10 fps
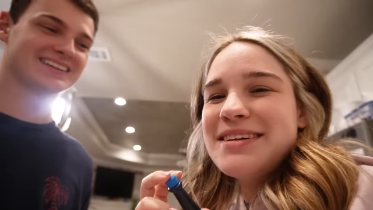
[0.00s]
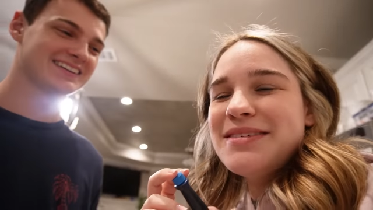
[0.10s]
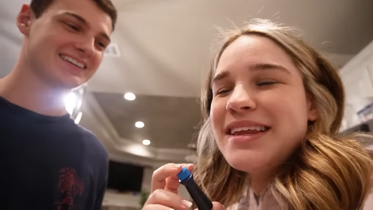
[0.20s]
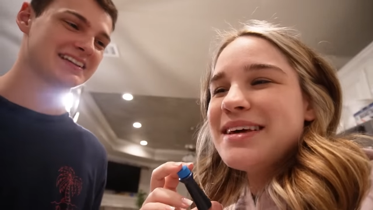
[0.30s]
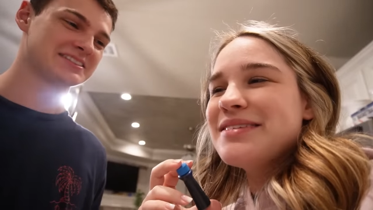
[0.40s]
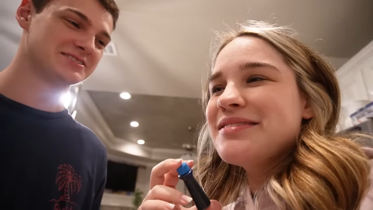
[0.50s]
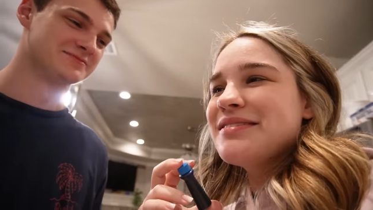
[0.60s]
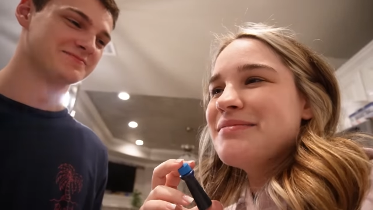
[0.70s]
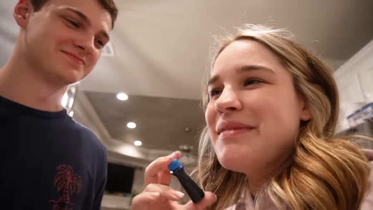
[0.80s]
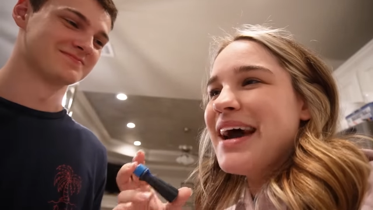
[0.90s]
Speaker 1: gonna be like
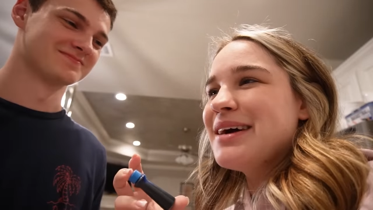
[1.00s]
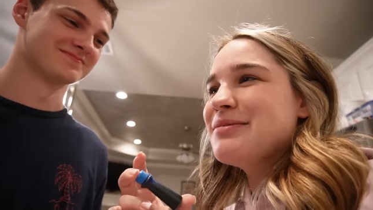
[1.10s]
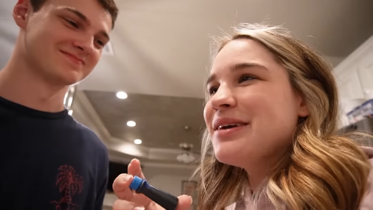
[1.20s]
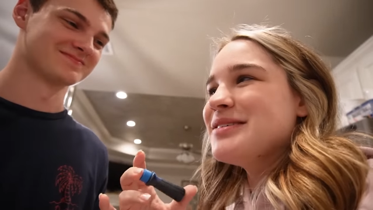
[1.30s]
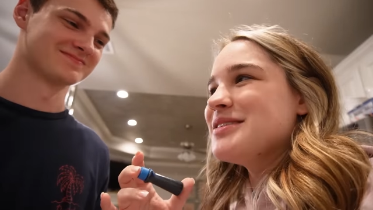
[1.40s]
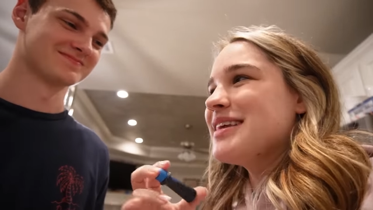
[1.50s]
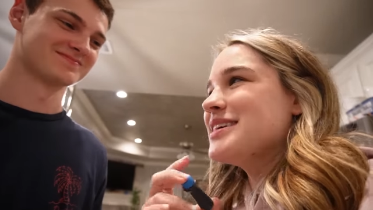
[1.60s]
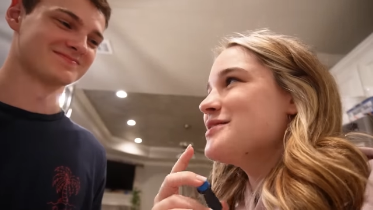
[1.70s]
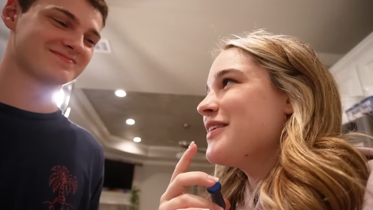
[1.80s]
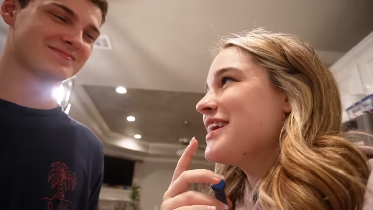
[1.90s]
mad, but also
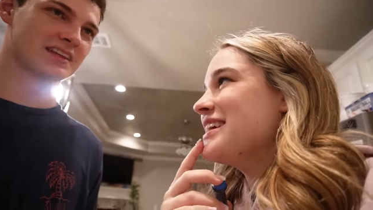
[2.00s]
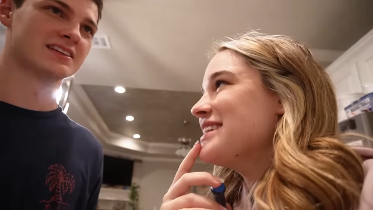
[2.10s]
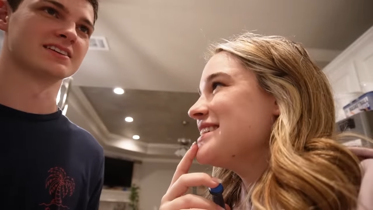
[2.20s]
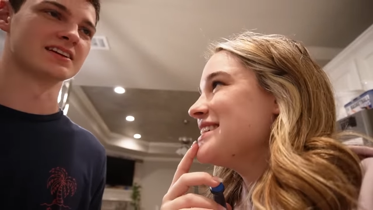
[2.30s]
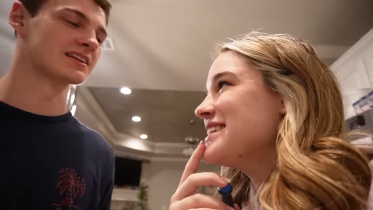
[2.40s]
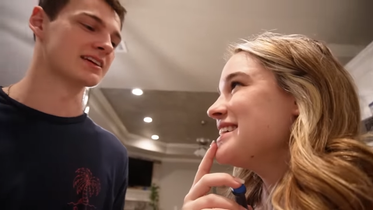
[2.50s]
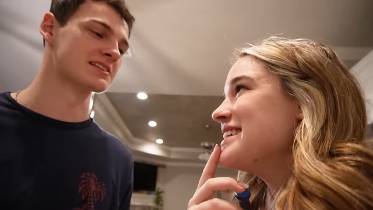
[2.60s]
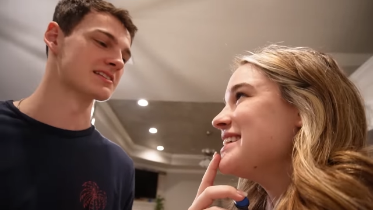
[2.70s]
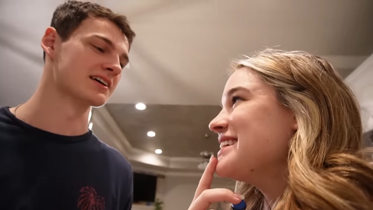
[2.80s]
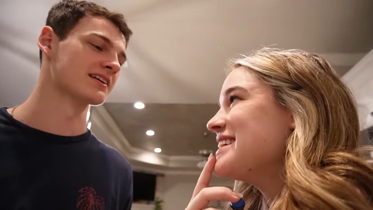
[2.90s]
think it's funny. He's
Speaker 2: gonna think
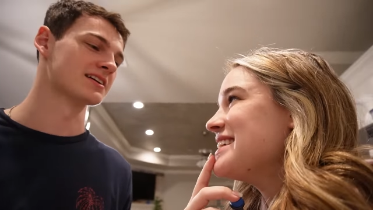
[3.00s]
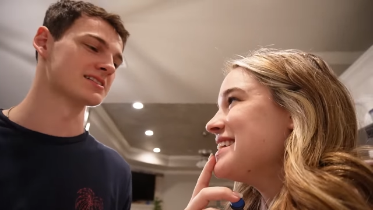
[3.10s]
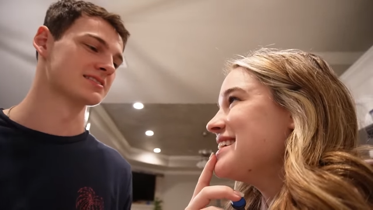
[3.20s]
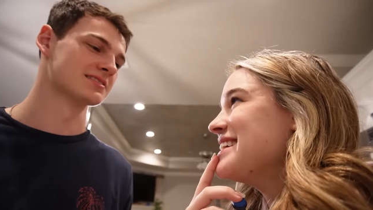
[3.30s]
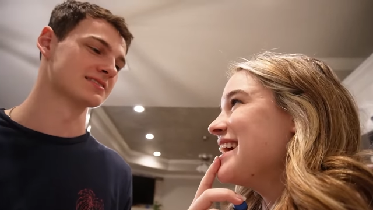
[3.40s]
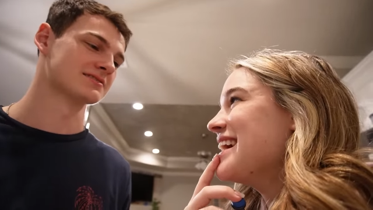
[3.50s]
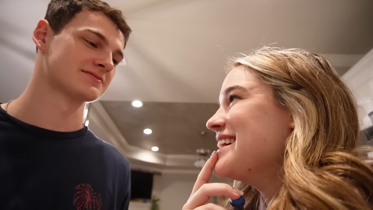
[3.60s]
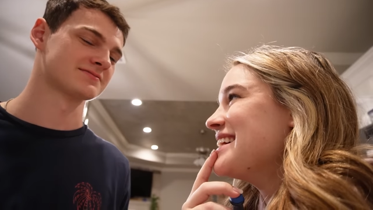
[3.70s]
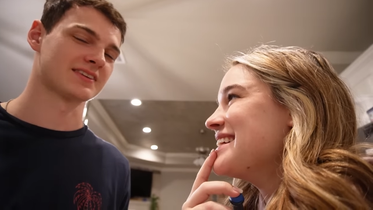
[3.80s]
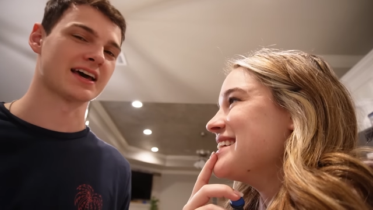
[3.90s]
it's hilarious.
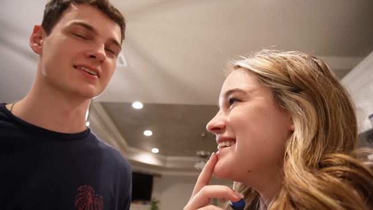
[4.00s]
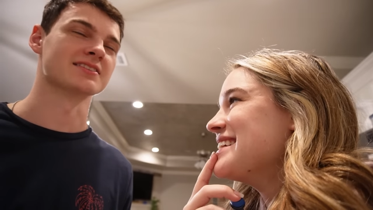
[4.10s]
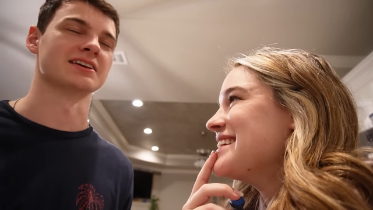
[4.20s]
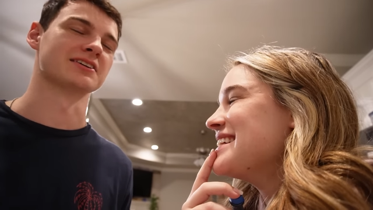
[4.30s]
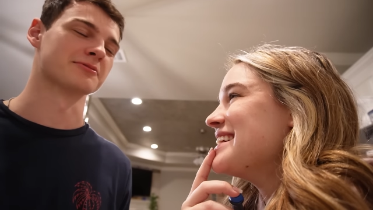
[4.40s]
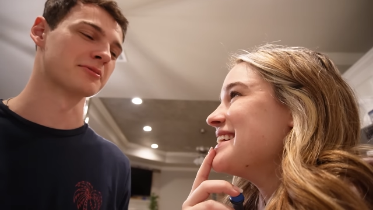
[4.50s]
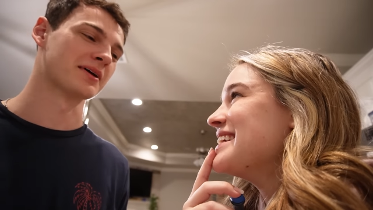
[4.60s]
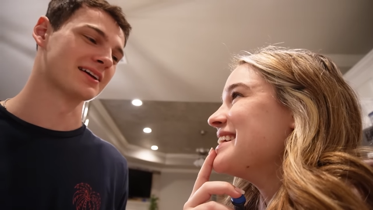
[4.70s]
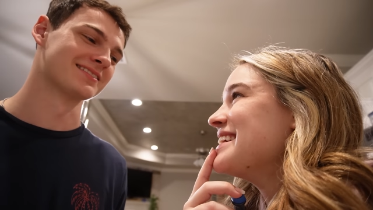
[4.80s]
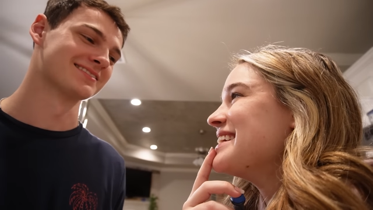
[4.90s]
Yeah. I don't think he'll be
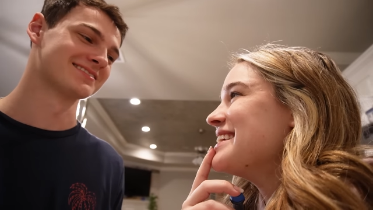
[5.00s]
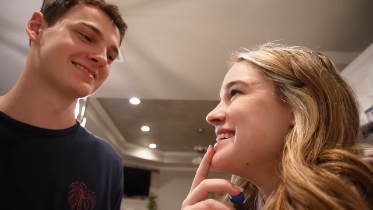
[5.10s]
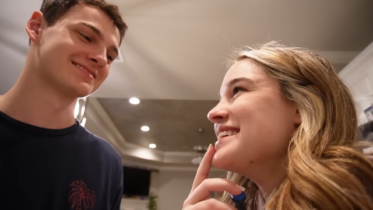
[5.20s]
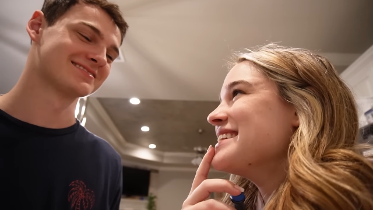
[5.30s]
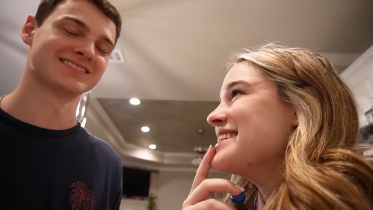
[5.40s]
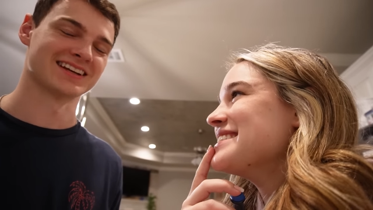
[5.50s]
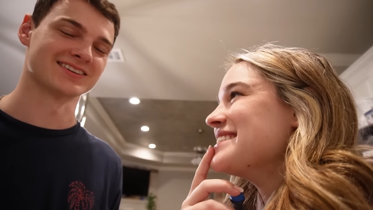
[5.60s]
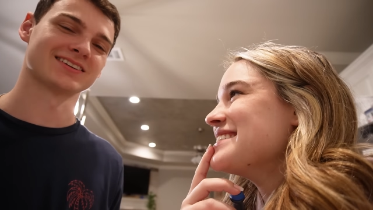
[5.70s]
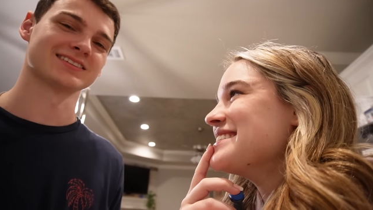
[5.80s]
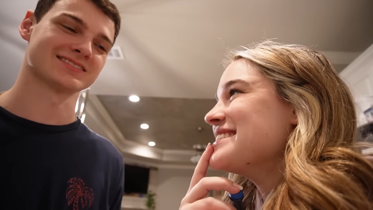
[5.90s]
mad. You don't think? No,
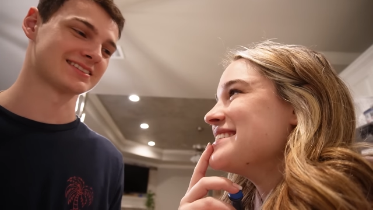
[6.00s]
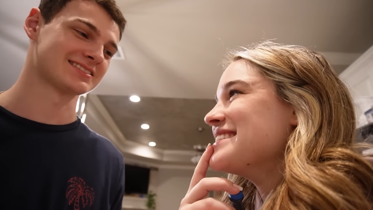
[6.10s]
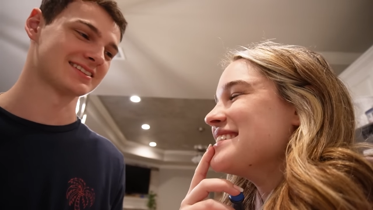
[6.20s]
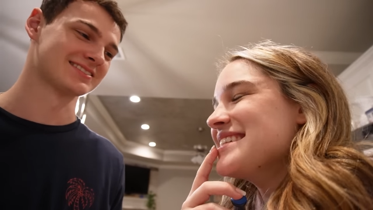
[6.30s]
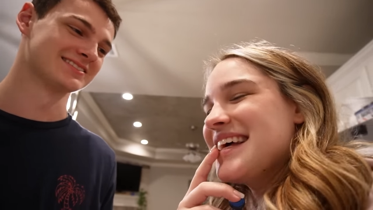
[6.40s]
so? I don't think so.